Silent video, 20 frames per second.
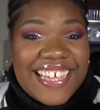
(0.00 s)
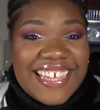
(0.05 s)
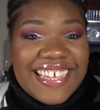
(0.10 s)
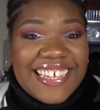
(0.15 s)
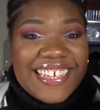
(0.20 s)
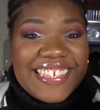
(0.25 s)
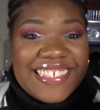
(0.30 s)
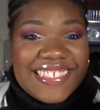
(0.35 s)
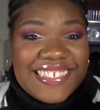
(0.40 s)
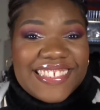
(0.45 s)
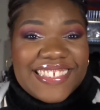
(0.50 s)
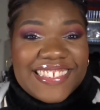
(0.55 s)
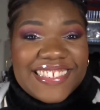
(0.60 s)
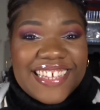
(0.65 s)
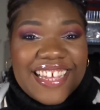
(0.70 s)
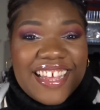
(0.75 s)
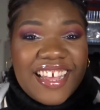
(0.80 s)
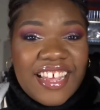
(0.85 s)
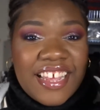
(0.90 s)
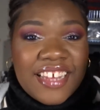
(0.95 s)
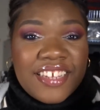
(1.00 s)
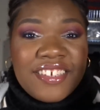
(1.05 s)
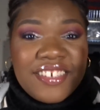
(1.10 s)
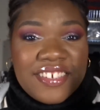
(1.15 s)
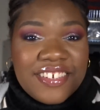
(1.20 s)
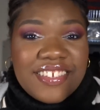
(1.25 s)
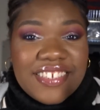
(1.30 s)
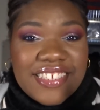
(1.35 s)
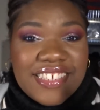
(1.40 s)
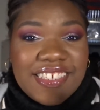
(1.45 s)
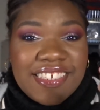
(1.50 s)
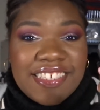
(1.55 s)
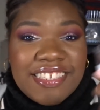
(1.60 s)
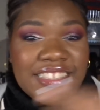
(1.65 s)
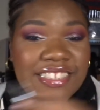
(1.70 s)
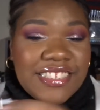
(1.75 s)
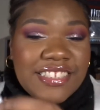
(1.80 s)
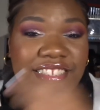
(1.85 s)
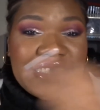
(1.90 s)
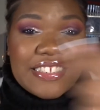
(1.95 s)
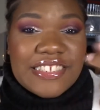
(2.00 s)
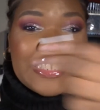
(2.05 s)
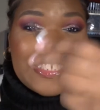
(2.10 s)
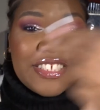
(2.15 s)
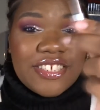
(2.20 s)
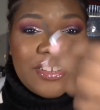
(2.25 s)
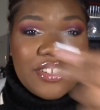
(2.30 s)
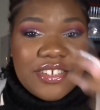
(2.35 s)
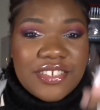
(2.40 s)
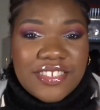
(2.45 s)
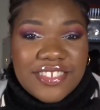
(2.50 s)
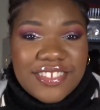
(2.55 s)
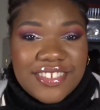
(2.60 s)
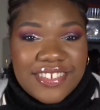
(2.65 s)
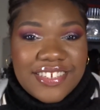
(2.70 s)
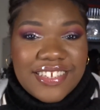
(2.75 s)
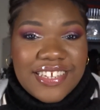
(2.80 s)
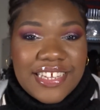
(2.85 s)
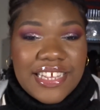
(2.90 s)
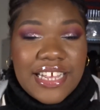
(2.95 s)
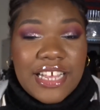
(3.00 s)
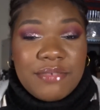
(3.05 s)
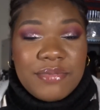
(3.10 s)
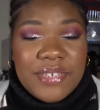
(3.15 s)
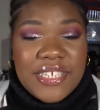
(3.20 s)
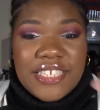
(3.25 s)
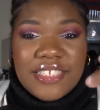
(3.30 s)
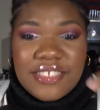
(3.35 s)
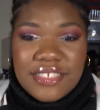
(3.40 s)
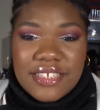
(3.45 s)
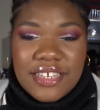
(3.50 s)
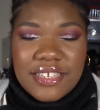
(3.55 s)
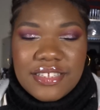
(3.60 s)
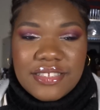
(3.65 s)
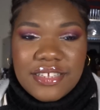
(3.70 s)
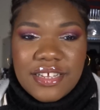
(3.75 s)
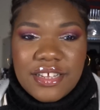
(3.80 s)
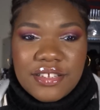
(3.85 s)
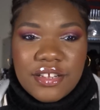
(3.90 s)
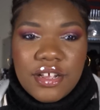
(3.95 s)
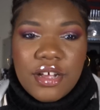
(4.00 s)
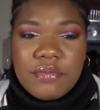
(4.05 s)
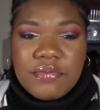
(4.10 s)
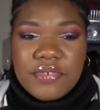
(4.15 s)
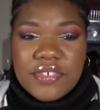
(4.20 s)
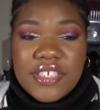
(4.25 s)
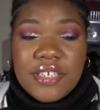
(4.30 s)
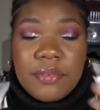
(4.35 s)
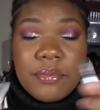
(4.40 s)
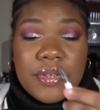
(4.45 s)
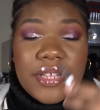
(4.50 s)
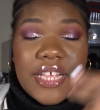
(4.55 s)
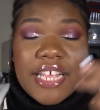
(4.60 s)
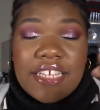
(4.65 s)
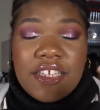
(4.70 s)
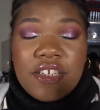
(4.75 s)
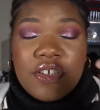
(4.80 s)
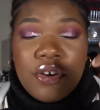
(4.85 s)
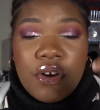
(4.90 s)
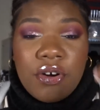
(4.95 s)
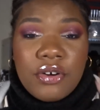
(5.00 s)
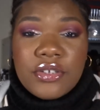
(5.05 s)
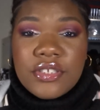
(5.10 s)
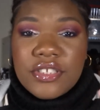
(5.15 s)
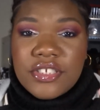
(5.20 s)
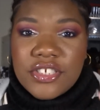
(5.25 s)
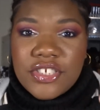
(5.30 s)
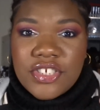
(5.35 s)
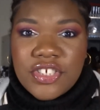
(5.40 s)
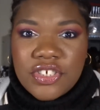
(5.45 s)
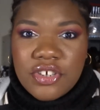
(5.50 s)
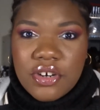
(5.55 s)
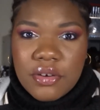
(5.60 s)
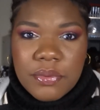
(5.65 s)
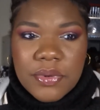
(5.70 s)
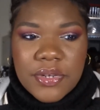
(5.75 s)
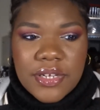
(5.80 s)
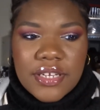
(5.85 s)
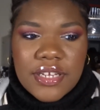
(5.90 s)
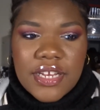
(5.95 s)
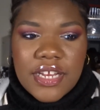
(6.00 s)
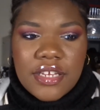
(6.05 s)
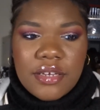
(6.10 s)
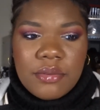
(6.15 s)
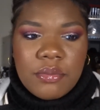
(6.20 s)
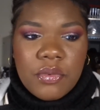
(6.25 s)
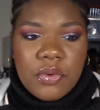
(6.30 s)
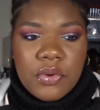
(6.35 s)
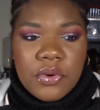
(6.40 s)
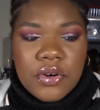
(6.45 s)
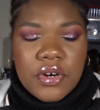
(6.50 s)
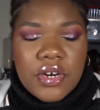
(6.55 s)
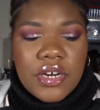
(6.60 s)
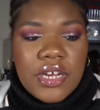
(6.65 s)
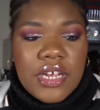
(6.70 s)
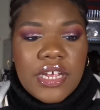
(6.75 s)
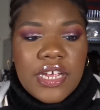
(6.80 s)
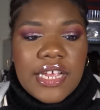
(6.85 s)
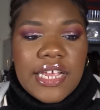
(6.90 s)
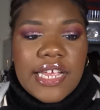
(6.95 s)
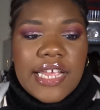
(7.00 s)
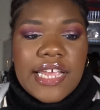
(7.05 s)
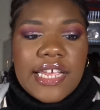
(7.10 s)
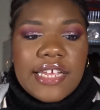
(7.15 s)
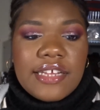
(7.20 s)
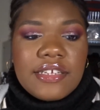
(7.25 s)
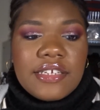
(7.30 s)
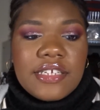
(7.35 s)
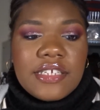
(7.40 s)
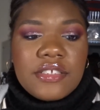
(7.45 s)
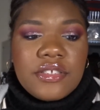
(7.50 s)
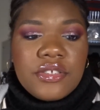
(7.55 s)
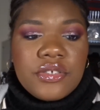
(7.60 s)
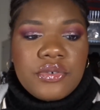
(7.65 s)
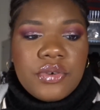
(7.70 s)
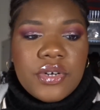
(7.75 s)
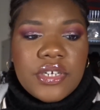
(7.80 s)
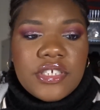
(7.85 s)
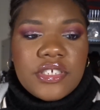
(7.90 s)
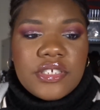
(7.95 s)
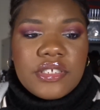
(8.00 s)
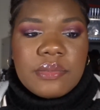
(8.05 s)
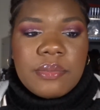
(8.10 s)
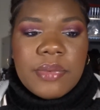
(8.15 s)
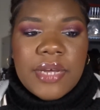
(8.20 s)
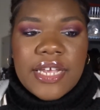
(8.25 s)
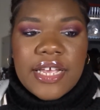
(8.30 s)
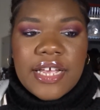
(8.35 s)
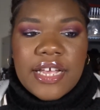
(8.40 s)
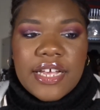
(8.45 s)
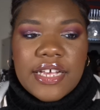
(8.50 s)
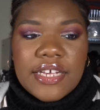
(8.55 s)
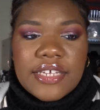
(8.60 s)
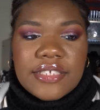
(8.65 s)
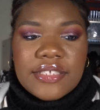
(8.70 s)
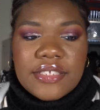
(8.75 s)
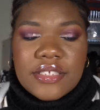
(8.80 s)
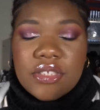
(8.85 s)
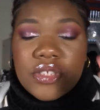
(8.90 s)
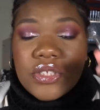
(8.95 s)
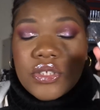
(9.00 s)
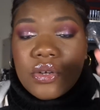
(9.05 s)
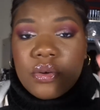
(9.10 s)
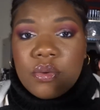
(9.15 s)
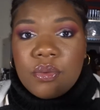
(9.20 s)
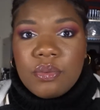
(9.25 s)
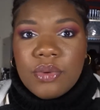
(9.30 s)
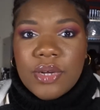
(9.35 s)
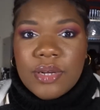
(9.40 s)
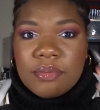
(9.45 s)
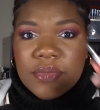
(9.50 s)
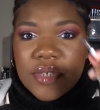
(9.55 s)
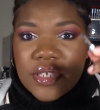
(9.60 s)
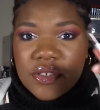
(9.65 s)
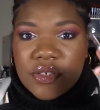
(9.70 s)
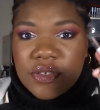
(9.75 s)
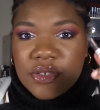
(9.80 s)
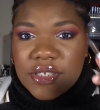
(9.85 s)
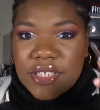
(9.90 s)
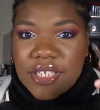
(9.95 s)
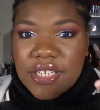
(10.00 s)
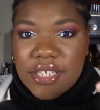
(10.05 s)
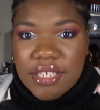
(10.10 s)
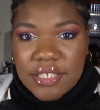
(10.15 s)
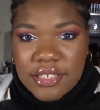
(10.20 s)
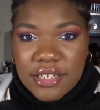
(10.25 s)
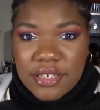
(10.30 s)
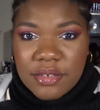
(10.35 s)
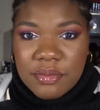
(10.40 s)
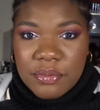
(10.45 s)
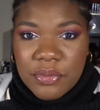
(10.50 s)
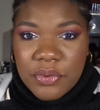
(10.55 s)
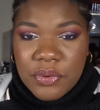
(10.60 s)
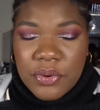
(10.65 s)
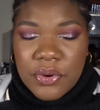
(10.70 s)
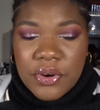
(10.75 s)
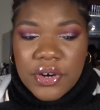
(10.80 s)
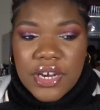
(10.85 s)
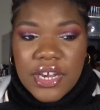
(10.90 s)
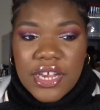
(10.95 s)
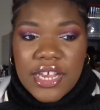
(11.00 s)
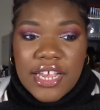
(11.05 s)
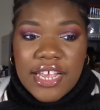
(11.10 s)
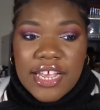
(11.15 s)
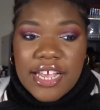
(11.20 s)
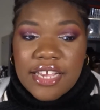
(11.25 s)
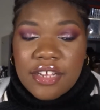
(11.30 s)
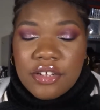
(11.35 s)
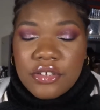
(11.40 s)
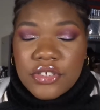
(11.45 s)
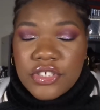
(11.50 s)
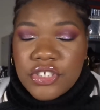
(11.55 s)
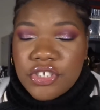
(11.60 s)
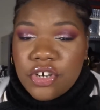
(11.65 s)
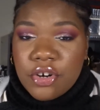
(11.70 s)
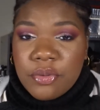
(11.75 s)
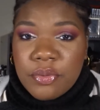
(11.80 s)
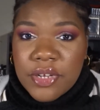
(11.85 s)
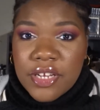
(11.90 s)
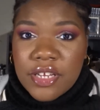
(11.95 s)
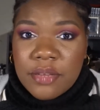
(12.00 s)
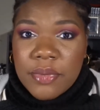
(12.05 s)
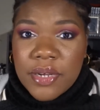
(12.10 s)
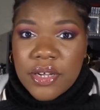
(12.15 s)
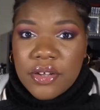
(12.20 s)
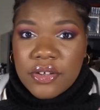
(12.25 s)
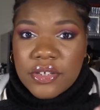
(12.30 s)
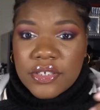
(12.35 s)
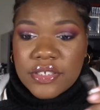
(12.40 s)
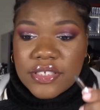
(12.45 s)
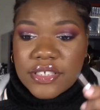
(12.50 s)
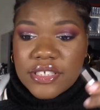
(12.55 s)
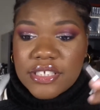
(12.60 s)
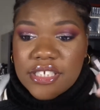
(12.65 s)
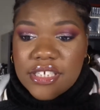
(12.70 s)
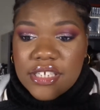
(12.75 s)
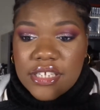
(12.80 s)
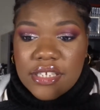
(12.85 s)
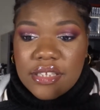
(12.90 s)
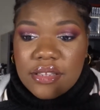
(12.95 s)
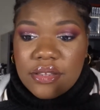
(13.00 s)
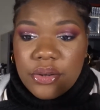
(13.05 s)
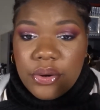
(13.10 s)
It's actually done. I mean, it's not done, obviously, but I can't sharpen it anymore. And it scratches my eyes, so I'm not using it anymore. I can't sharpen it because it